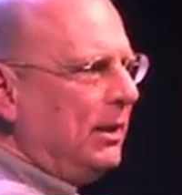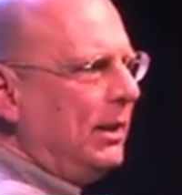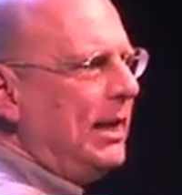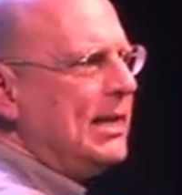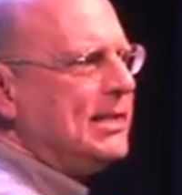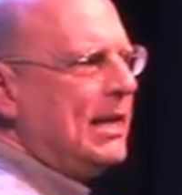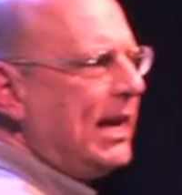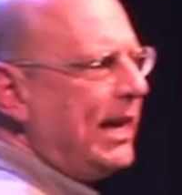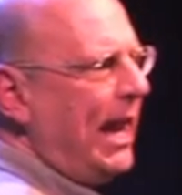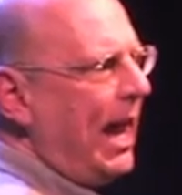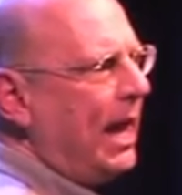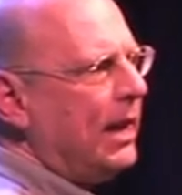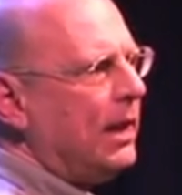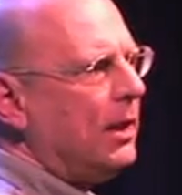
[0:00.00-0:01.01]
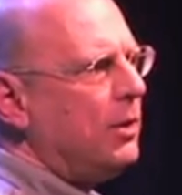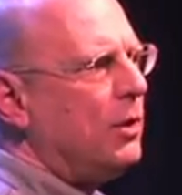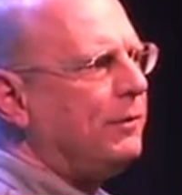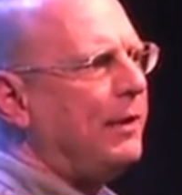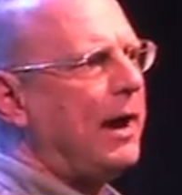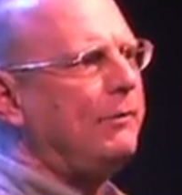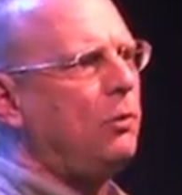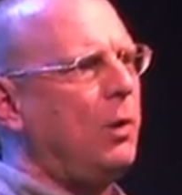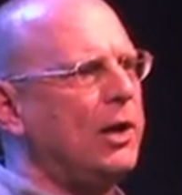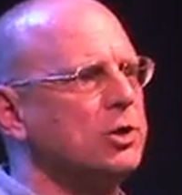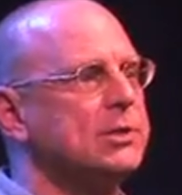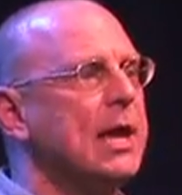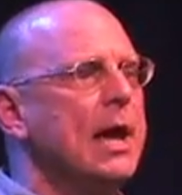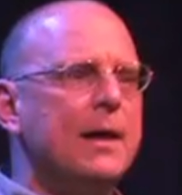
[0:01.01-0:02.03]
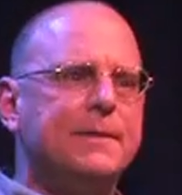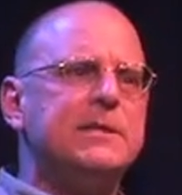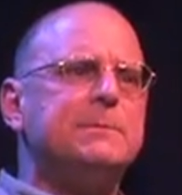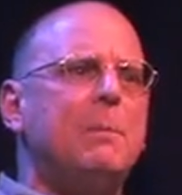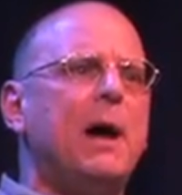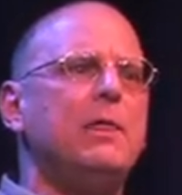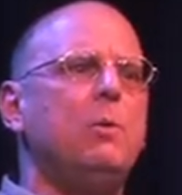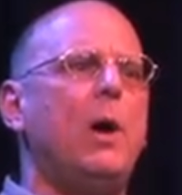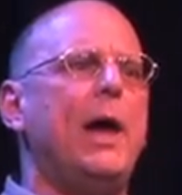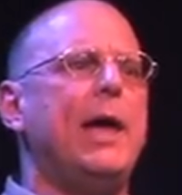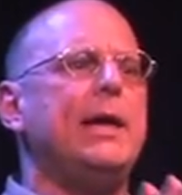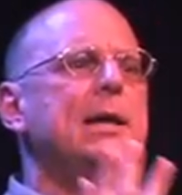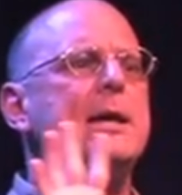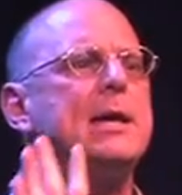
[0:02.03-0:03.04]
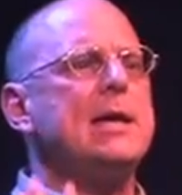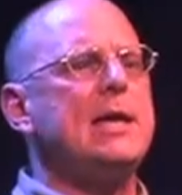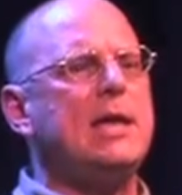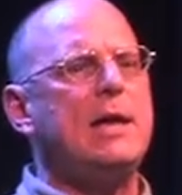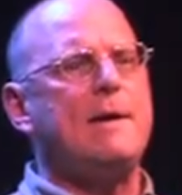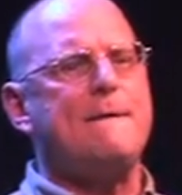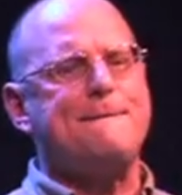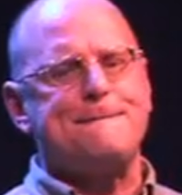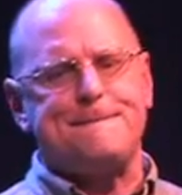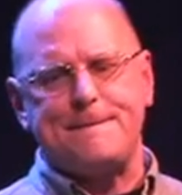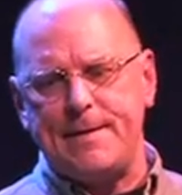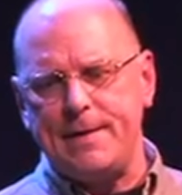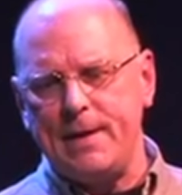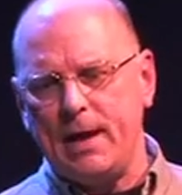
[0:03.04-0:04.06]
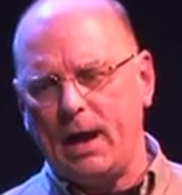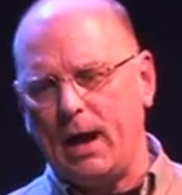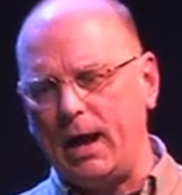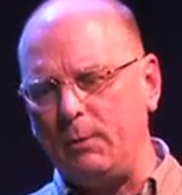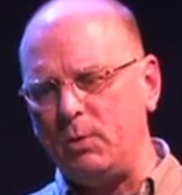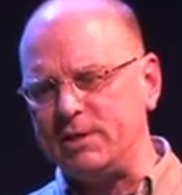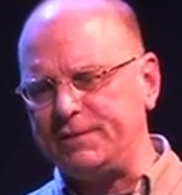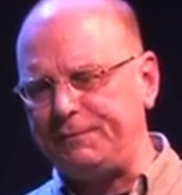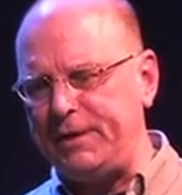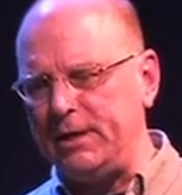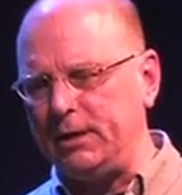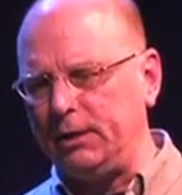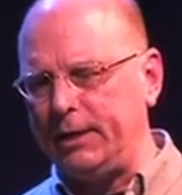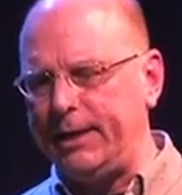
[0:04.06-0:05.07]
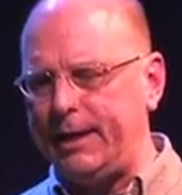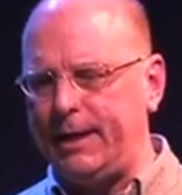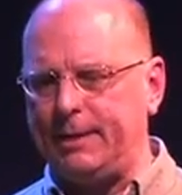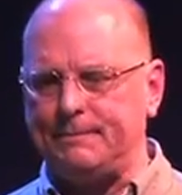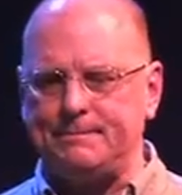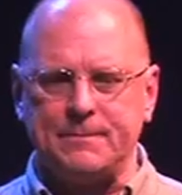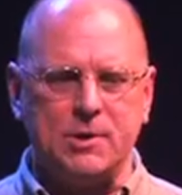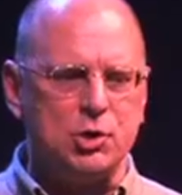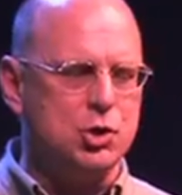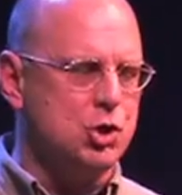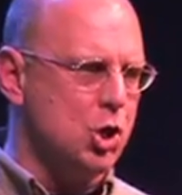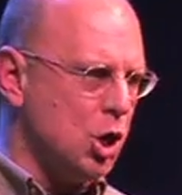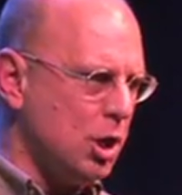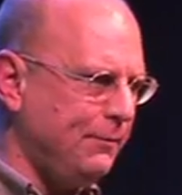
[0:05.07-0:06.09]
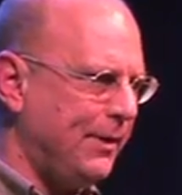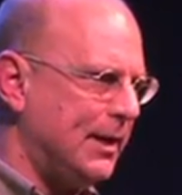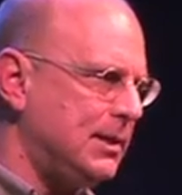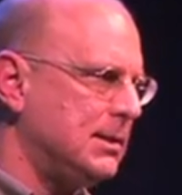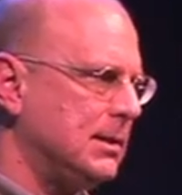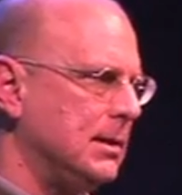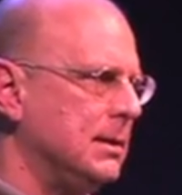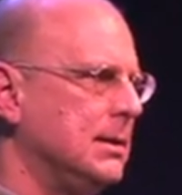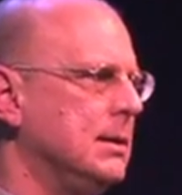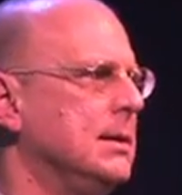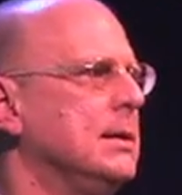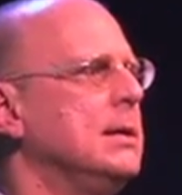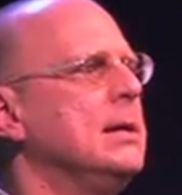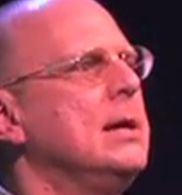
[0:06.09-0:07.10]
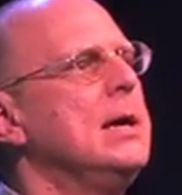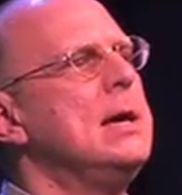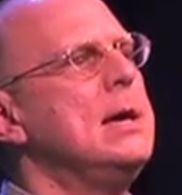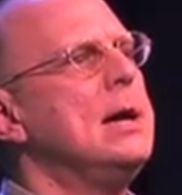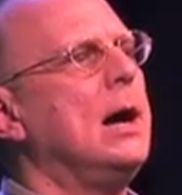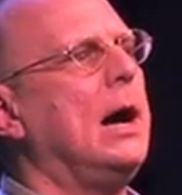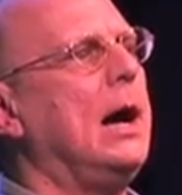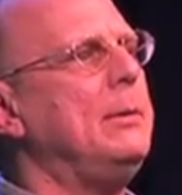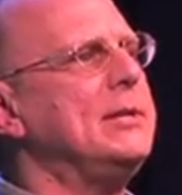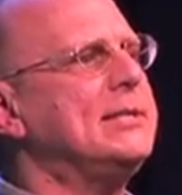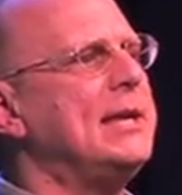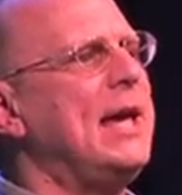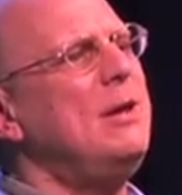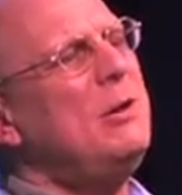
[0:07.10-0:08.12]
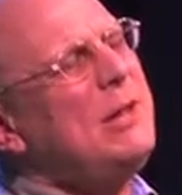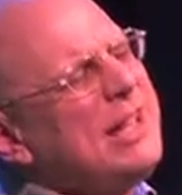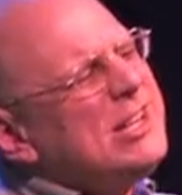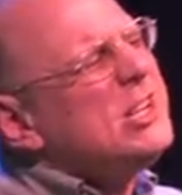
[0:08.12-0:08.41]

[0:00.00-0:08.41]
going to list a candidate of those five questions. This, by the way, if I was feeling nervous, I would say, hey,